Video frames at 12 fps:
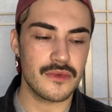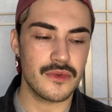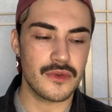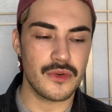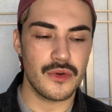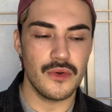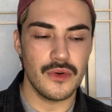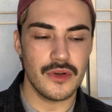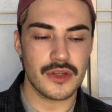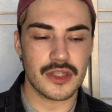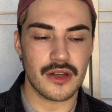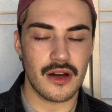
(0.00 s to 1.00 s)
cool
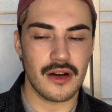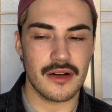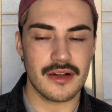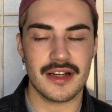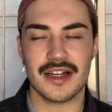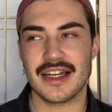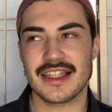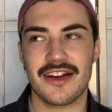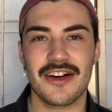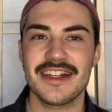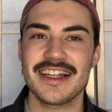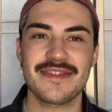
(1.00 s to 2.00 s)
song. It's
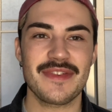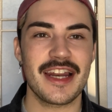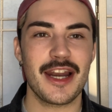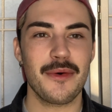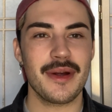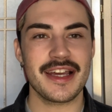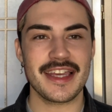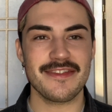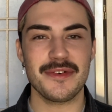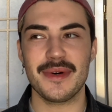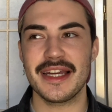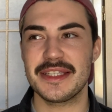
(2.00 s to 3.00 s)
hard to explain. I don't want to give
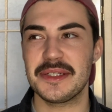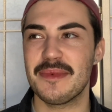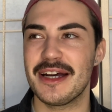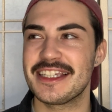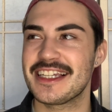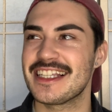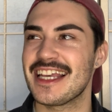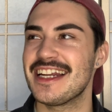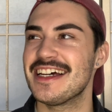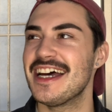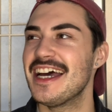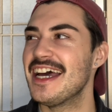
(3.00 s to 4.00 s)
away too much because
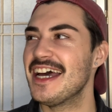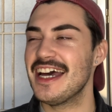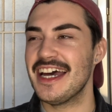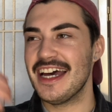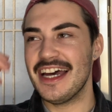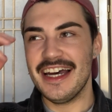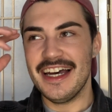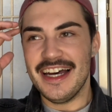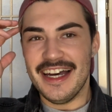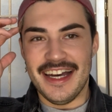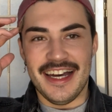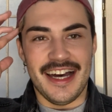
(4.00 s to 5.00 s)

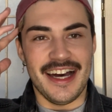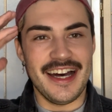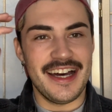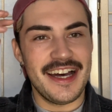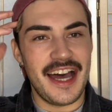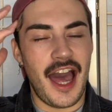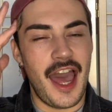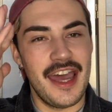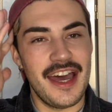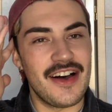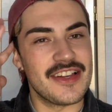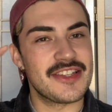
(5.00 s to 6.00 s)
I
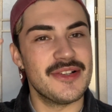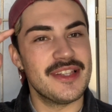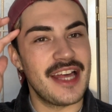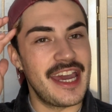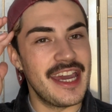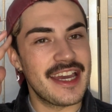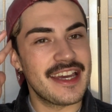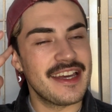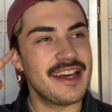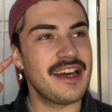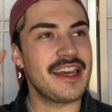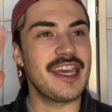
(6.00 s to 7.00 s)
also like
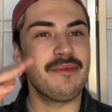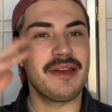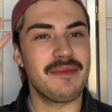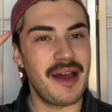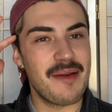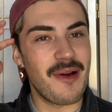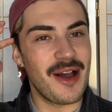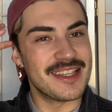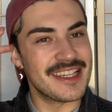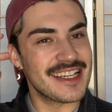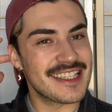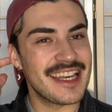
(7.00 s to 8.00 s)
keeping my
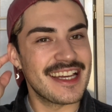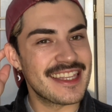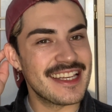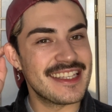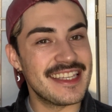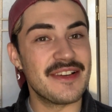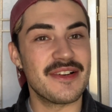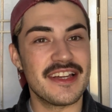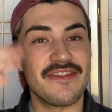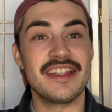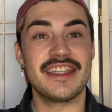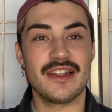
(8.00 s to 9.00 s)
projects like this
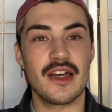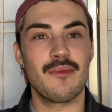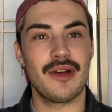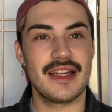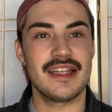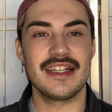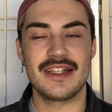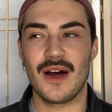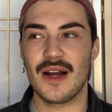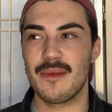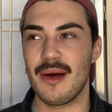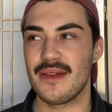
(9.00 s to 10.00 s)
secretive until I'm ready to
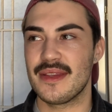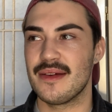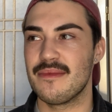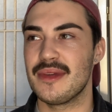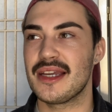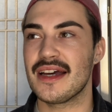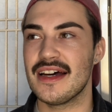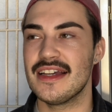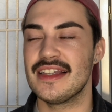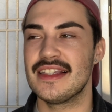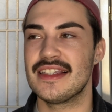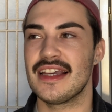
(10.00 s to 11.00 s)
talk about them,
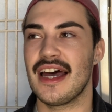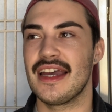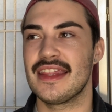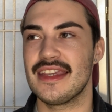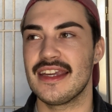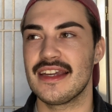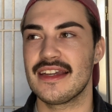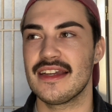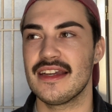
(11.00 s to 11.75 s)
because I think